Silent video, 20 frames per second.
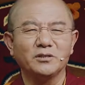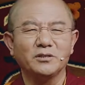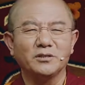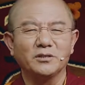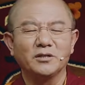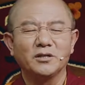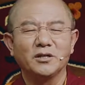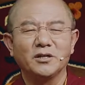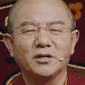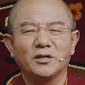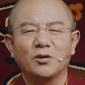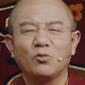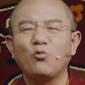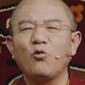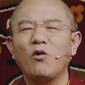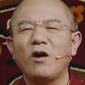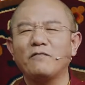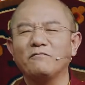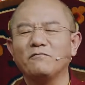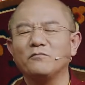is
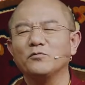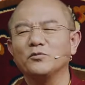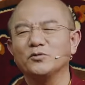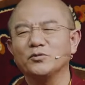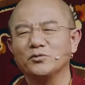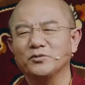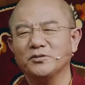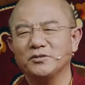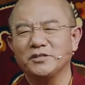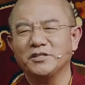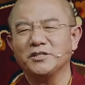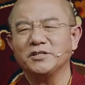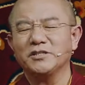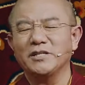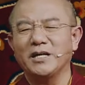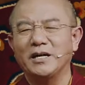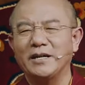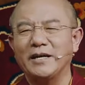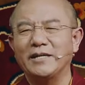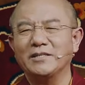
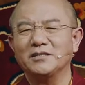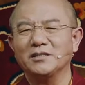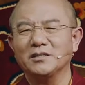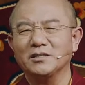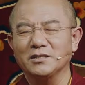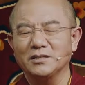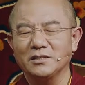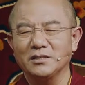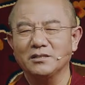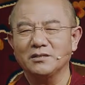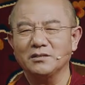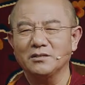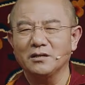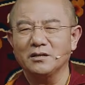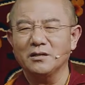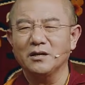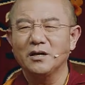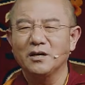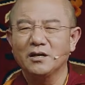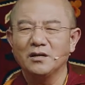very good
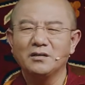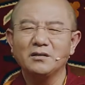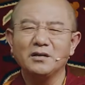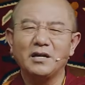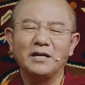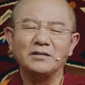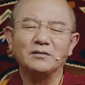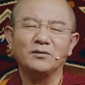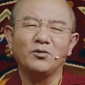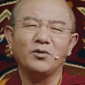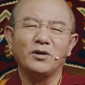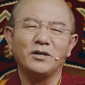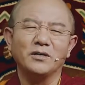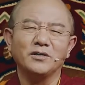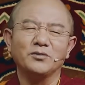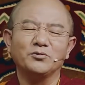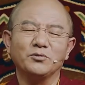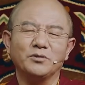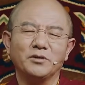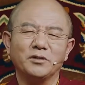at giving
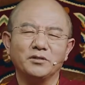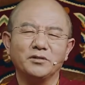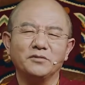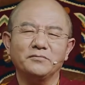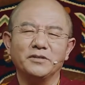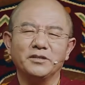teachings,